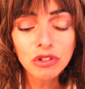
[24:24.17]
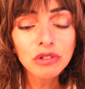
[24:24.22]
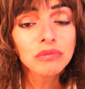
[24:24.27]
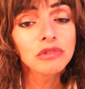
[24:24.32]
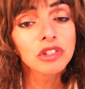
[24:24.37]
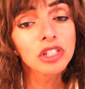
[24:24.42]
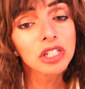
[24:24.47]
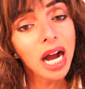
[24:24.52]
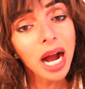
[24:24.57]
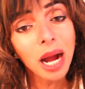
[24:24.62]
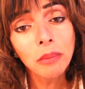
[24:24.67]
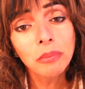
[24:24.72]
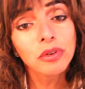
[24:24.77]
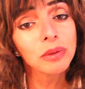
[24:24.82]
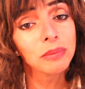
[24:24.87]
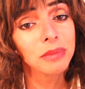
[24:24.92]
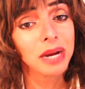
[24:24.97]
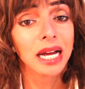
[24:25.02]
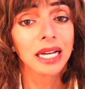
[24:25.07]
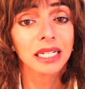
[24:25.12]
you
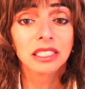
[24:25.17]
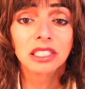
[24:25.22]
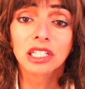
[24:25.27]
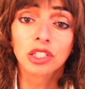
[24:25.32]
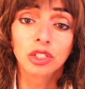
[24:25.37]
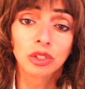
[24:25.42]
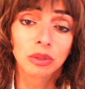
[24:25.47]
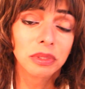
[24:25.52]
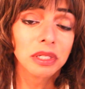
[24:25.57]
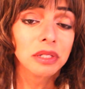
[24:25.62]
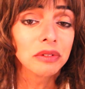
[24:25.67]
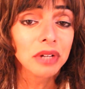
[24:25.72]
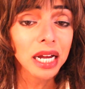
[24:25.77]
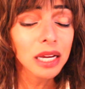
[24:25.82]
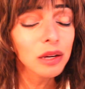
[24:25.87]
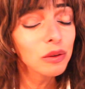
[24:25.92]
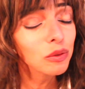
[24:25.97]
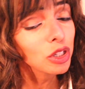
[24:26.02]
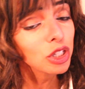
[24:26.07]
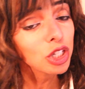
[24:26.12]
compromise a little bit,
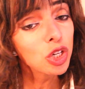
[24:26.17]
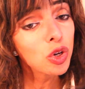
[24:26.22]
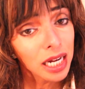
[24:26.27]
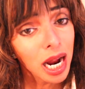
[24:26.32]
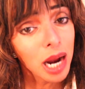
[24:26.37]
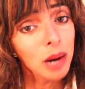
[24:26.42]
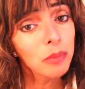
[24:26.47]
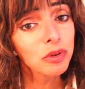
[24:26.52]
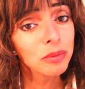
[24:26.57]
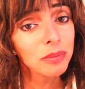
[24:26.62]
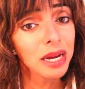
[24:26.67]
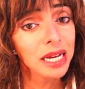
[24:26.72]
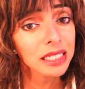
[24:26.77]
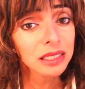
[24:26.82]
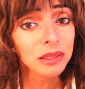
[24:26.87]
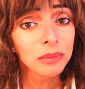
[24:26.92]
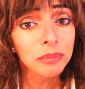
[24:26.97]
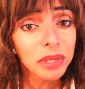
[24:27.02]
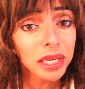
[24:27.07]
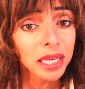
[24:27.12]
right? Well, you
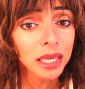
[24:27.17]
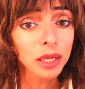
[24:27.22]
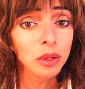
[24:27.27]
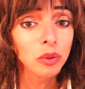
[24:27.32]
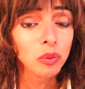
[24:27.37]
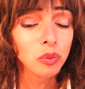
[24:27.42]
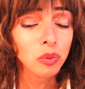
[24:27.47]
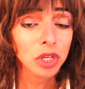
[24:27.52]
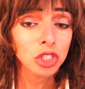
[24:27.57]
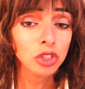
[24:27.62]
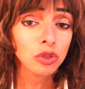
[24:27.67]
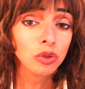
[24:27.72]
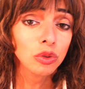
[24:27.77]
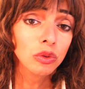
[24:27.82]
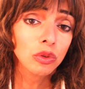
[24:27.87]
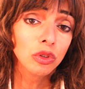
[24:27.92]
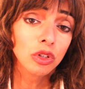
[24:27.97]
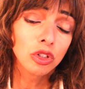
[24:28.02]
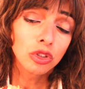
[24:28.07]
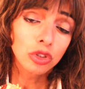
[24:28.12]
compromise a bit when
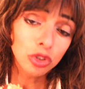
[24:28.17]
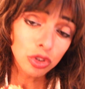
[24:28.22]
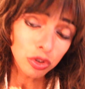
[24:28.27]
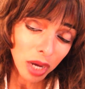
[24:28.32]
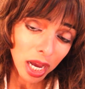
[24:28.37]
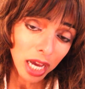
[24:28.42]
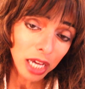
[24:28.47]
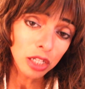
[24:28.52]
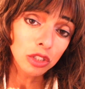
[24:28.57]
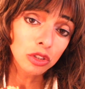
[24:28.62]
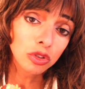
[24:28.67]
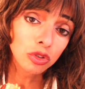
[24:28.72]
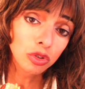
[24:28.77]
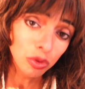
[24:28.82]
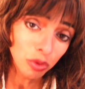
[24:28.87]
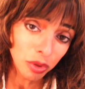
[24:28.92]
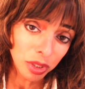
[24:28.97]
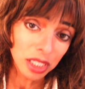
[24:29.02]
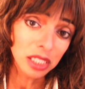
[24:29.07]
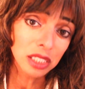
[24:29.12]
you try to
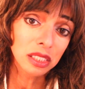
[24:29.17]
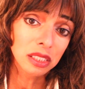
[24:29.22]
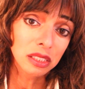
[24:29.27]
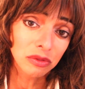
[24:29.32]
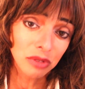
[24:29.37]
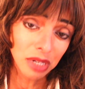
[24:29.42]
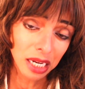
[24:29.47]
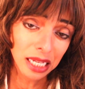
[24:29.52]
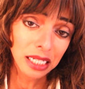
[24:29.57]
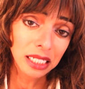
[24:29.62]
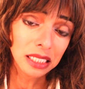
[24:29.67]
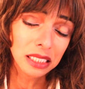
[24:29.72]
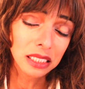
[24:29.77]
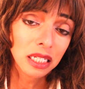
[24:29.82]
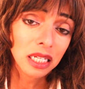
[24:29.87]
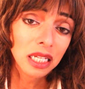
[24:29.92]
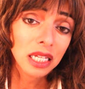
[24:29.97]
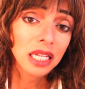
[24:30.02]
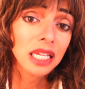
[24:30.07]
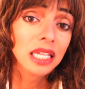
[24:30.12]
do this, right?
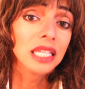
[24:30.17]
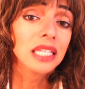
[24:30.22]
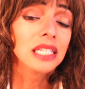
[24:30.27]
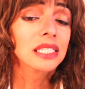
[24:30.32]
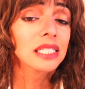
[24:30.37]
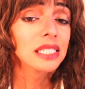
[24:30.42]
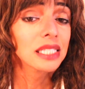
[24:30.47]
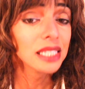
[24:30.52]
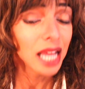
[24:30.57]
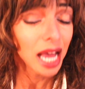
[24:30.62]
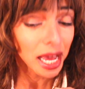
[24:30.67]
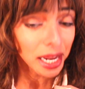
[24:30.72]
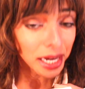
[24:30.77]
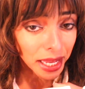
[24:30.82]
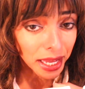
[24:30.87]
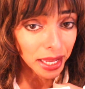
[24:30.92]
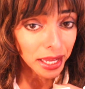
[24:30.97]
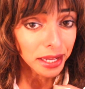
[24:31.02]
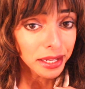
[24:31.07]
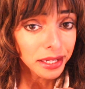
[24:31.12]
This is not
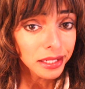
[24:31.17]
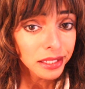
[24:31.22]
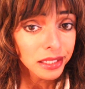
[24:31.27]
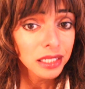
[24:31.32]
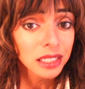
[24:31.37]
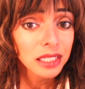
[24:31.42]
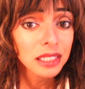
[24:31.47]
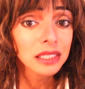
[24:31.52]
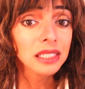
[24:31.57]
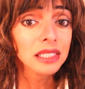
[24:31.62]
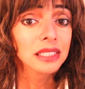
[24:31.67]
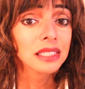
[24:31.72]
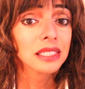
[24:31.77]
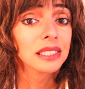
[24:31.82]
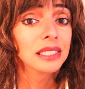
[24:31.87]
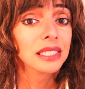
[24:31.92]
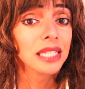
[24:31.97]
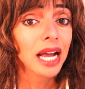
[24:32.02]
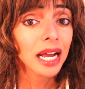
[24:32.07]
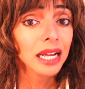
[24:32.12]
egg. This
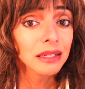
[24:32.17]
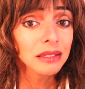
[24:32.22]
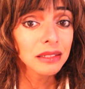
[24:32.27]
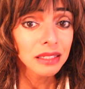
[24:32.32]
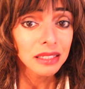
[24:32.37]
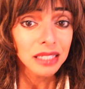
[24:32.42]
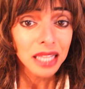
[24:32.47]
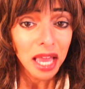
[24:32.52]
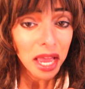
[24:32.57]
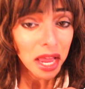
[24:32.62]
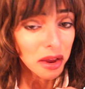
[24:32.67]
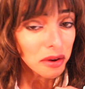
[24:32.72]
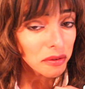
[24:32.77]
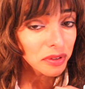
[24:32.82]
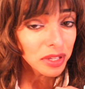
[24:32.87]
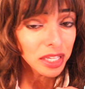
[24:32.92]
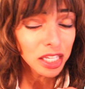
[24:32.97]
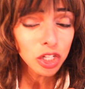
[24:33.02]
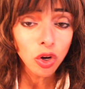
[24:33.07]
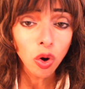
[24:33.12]
is not
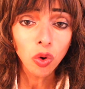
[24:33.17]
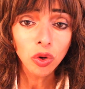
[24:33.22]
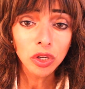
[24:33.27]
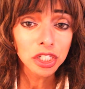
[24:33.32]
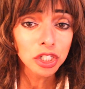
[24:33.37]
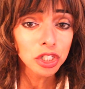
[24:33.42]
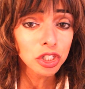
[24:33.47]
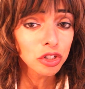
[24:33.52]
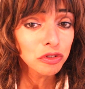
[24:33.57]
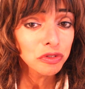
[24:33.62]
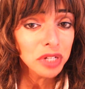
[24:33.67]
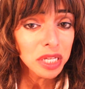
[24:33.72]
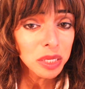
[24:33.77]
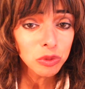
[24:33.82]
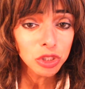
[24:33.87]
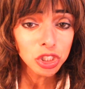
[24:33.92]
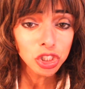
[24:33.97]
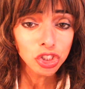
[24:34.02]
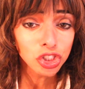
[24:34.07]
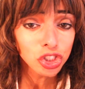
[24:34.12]
heavy coconut
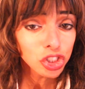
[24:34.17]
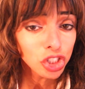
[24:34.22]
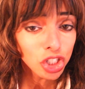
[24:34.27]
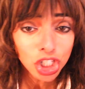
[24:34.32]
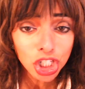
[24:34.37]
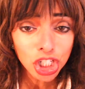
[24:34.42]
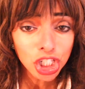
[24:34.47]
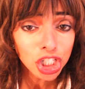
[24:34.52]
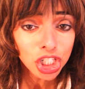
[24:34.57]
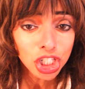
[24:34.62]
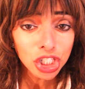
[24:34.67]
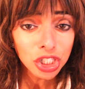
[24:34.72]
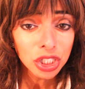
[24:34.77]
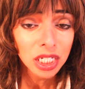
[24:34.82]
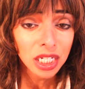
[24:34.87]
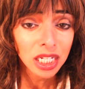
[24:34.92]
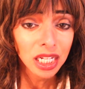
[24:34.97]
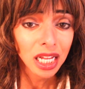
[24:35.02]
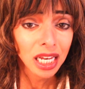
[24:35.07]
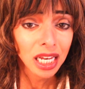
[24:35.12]
cream with
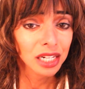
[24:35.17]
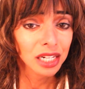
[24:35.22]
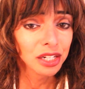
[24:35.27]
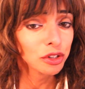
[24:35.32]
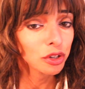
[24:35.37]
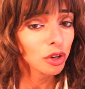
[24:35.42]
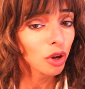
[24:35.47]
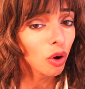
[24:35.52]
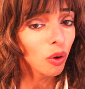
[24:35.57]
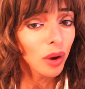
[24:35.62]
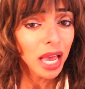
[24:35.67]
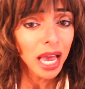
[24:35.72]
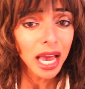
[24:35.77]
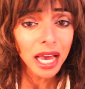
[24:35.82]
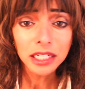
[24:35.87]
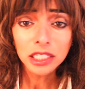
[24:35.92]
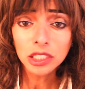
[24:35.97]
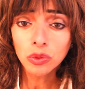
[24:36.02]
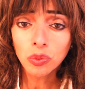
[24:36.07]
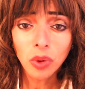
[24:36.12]
sugar. No
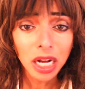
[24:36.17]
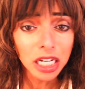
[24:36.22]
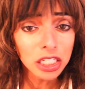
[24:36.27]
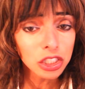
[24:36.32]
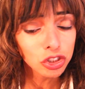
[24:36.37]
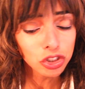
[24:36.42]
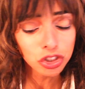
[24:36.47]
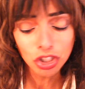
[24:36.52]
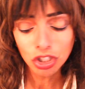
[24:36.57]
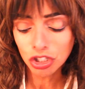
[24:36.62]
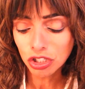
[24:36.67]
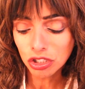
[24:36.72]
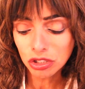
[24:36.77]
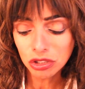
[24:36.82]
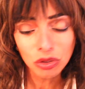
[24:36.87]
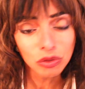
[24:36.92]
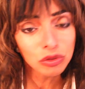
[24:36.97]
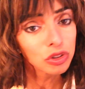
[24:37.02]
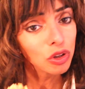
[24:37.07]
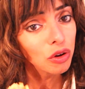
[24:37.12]
added white sugar.
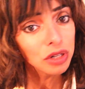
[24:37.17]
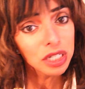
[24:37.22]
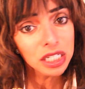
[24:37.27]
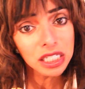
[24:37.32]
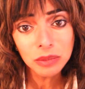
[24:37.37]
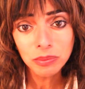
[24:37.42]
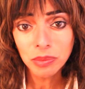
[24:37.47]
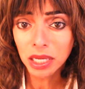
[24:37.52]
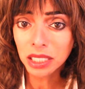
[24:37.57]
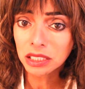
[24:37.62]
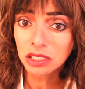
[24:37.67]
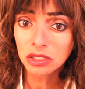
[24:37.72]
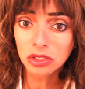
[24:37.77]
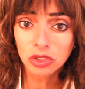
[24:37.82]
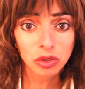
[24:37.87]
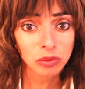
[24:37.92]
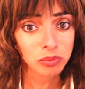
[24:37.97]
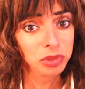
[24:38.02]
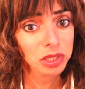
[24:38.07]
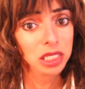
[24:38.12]
So don't expect
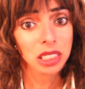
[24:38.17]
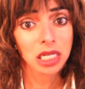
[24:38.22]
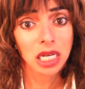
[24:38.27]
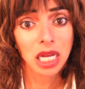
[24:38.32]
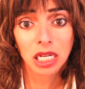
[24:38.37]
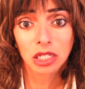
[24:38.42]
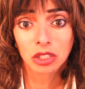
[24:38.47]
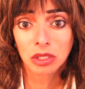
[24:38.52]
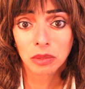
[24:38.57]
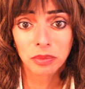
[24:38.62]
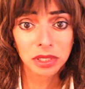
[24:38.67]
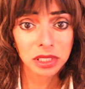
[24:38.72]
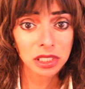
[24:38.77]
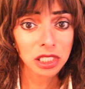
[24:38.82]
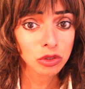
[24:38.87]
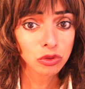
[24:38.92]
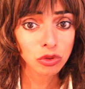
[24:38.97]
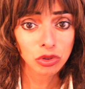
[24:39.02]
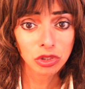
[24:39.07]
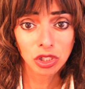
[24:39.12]
this to be like the
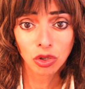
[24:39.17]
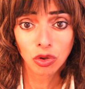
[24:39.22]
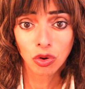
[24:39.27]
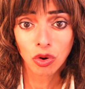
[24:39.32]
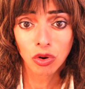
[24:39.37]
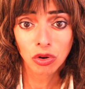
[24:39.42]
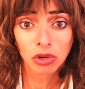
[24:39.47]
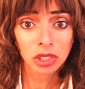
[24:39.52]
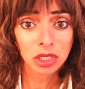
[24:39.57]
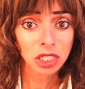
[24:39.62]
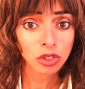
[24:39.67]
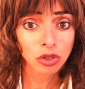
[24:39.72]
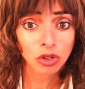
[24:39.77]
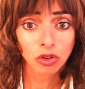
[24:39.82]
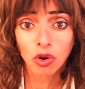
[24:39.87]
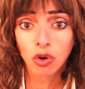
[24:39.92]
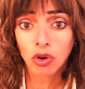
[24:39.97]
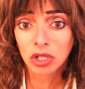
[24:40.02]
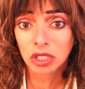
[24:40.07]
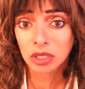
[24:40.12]
Besitos de coconut
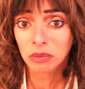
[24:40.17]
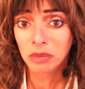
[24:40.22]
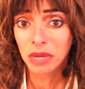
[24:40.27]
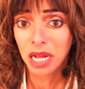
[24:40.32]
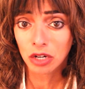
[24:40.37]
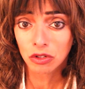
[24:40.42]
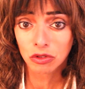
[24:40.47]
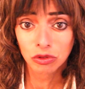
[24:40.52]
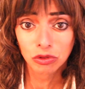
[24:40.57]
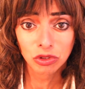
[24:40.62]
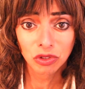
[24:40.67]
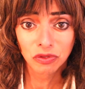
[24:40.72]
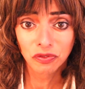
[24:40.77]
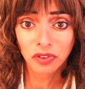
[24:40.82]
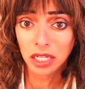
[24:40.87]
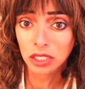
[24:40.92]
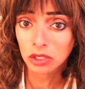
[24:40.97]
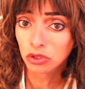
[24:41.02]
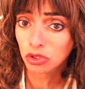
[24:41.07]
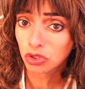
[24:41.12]
or coconut macaroons you
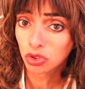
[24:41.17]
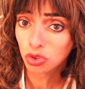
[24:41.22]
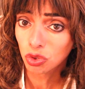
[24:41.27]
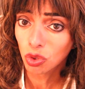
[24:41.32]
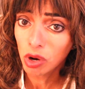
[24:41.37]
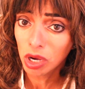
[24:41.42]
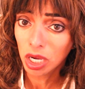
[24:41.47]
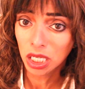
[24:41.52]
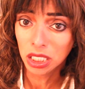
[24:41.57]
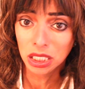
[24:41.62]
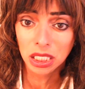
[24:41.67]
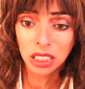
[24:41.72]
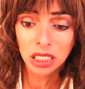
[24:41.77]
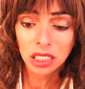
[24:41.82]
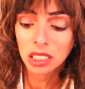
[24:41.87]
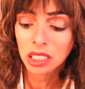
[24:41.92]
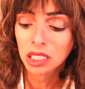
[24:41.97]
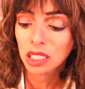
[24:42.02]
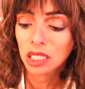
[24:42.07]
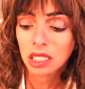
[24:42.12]
find at the store, honey.
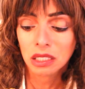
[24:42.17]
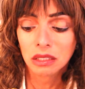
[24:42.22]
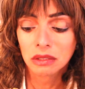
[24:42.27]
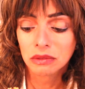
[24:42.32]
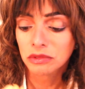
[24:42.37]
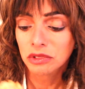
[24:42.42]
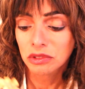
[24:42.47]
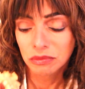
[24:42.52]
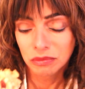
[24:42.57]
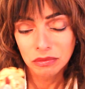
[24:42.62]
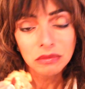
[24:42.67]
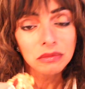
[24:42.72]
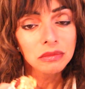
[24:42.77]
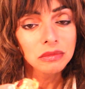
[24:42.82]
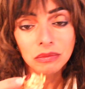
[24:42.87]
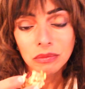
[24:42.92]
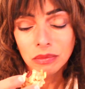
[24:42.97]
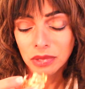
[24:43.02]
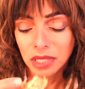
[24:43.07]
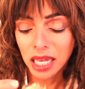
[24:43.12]

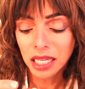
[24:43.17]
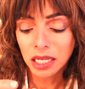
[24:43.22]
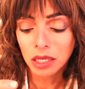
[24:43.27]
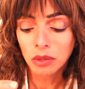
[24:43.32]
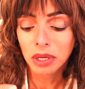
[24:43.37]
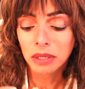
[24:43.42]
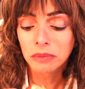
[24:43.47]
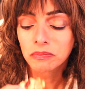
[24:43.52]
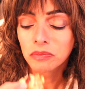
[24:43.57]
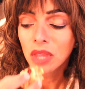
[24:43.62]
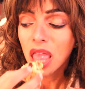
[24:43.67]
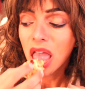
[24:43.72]
Anyway.